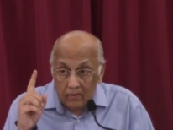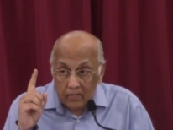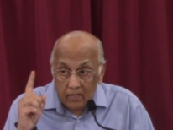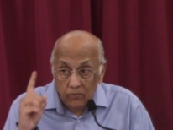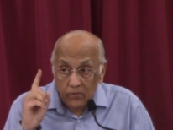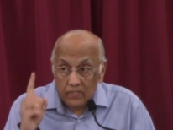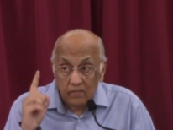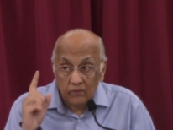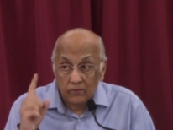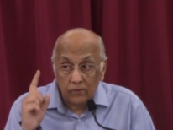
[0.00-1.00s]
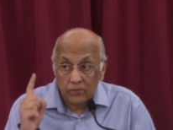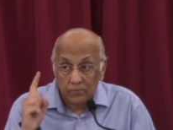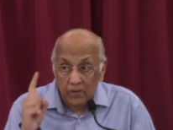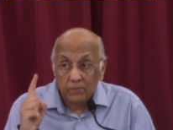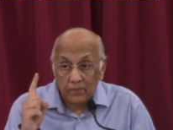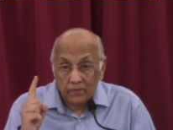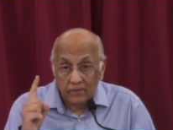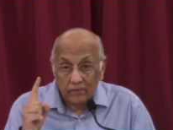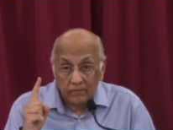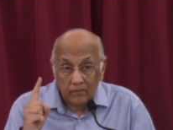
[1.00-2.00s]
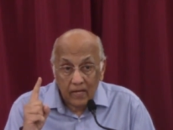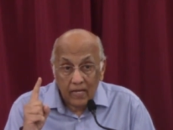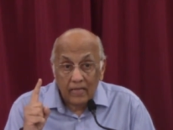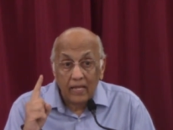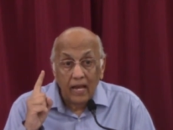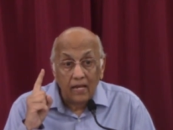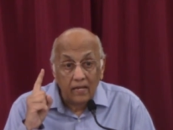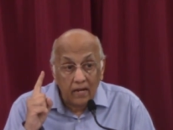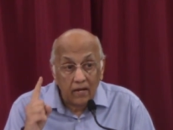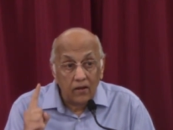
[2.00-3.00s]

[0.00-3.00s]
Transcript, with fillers: See the wisdom of those people. They did